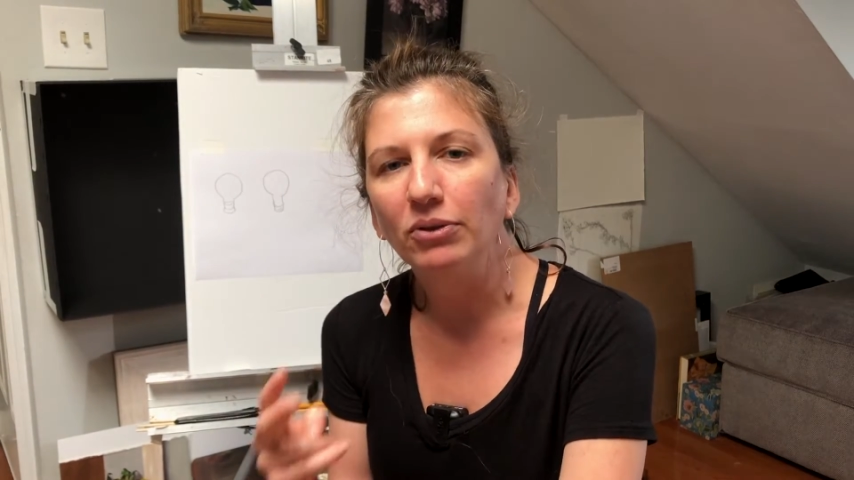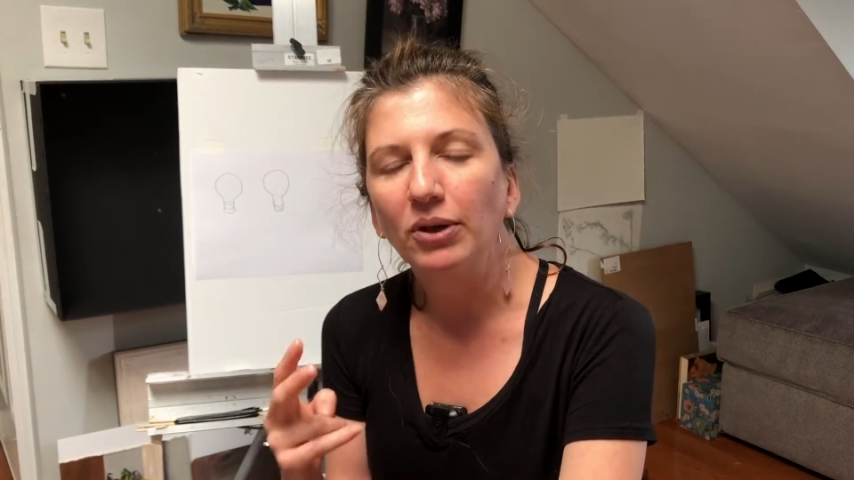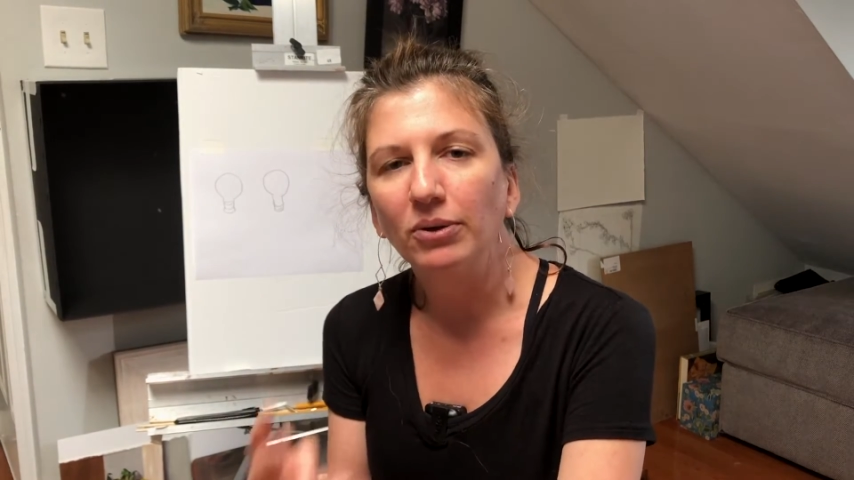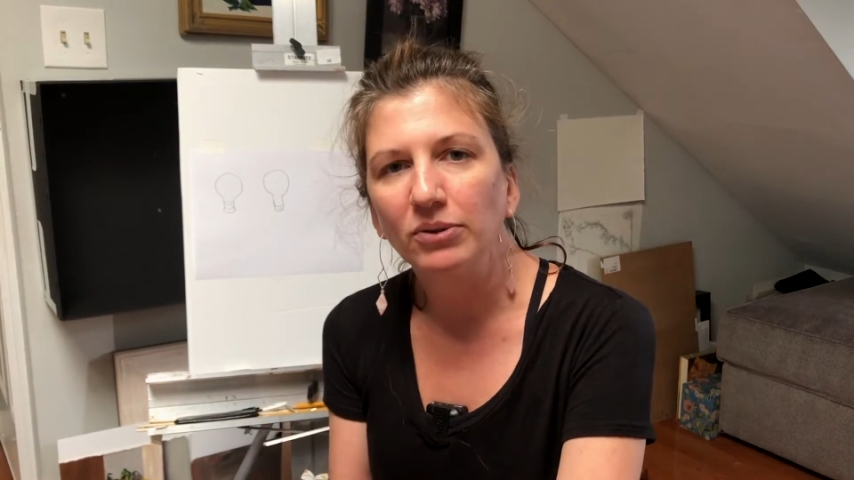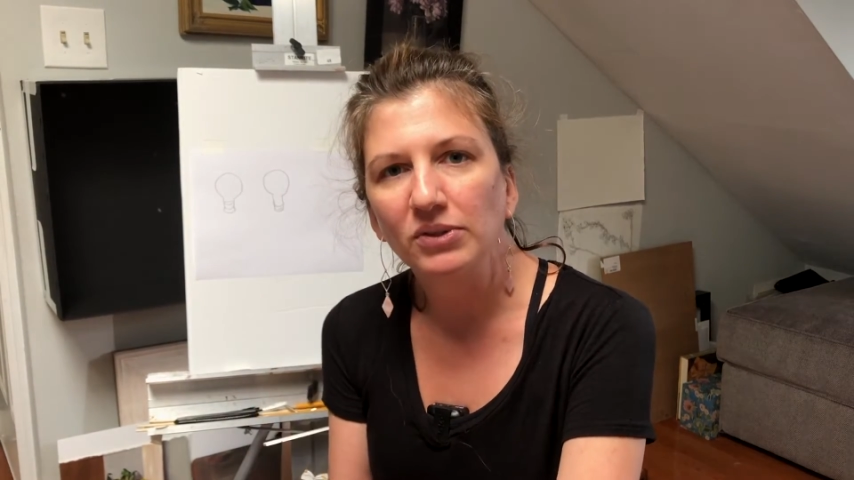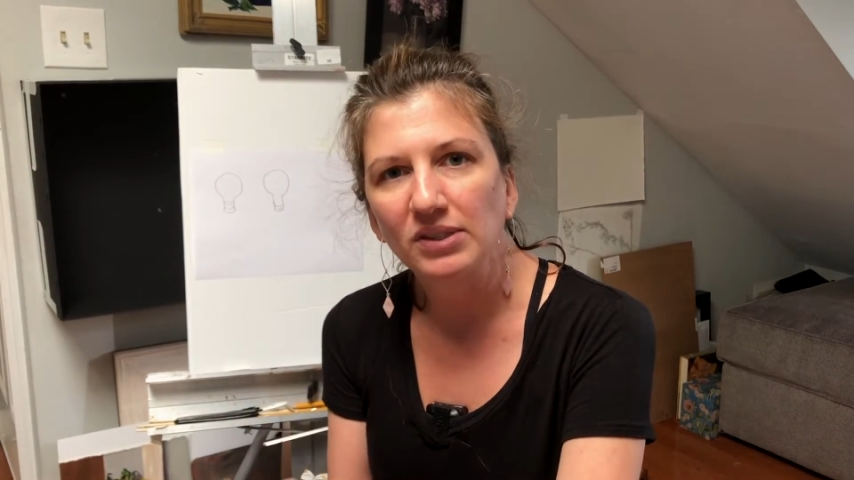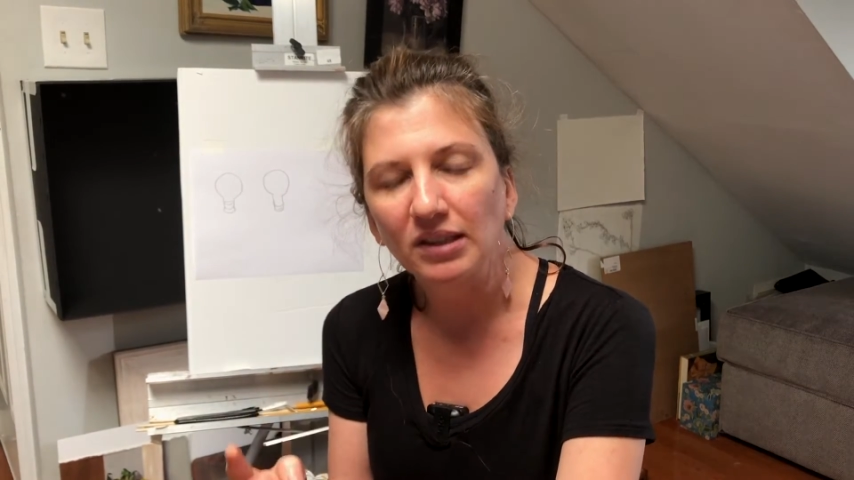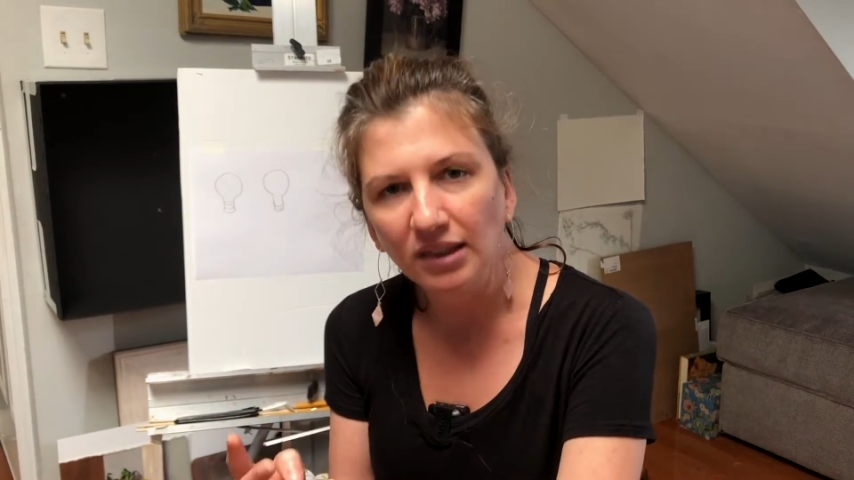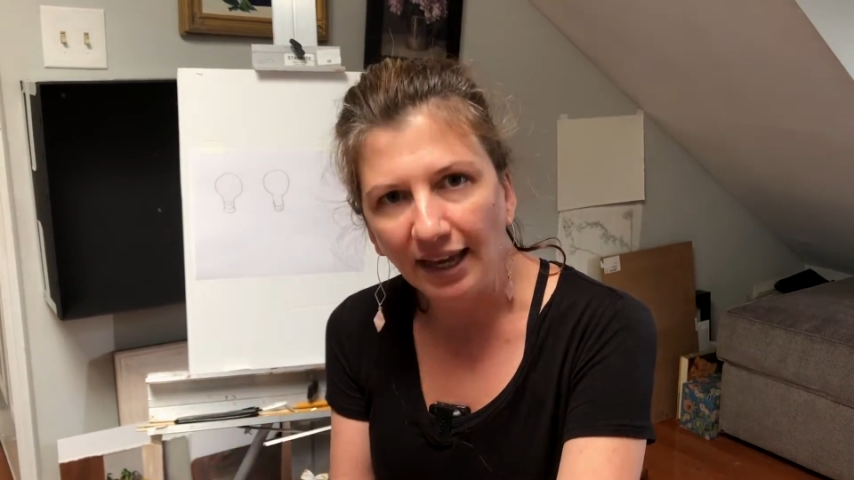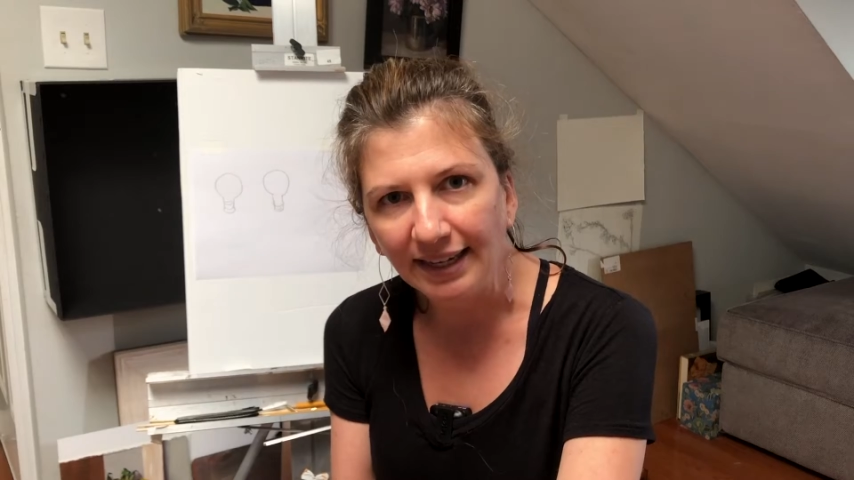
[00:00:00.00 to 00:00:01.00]
those
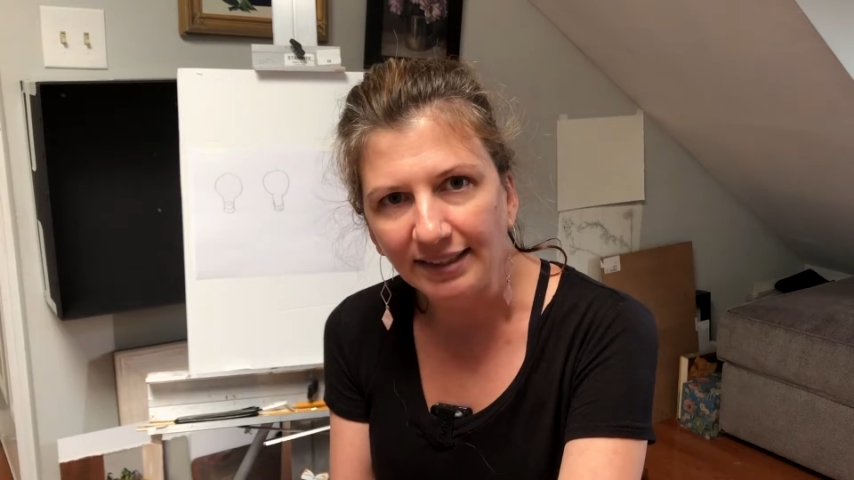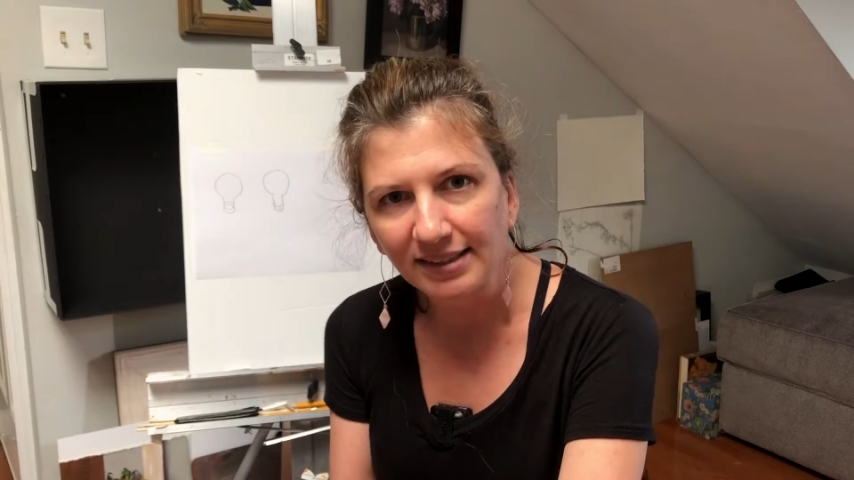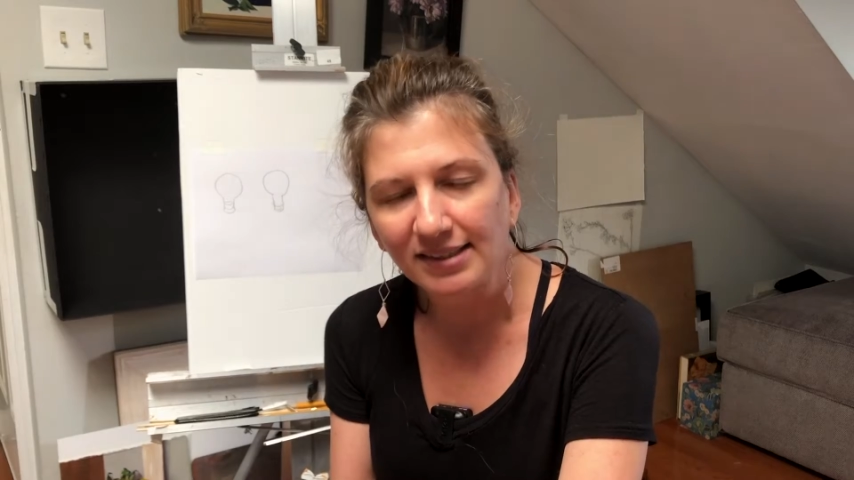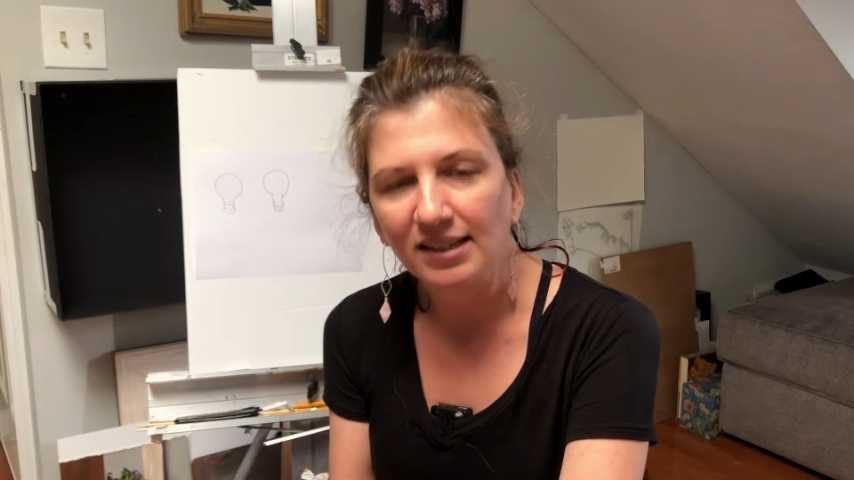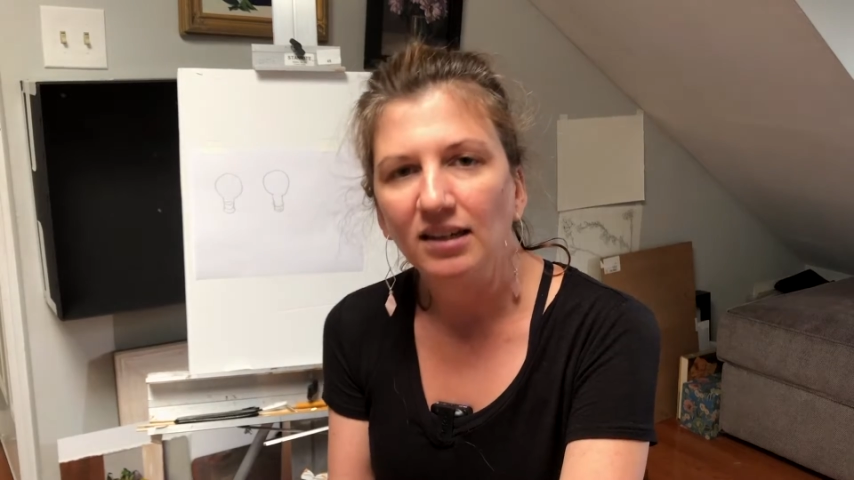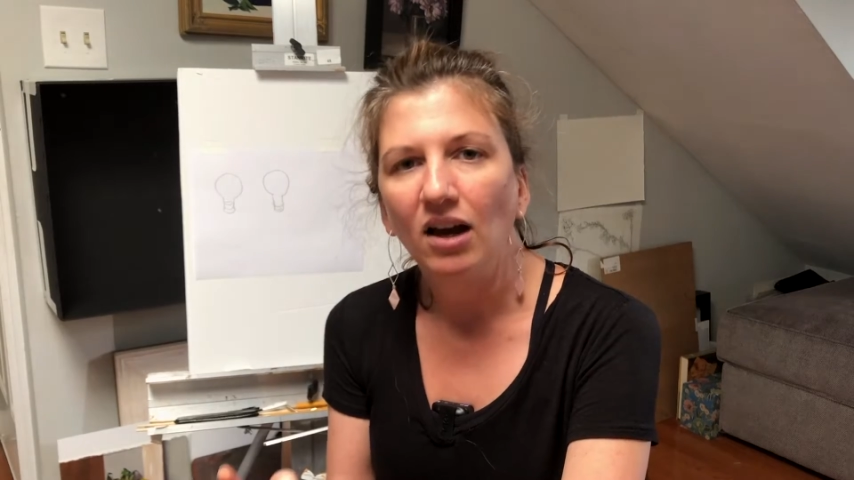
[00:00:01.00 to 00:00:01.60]
lights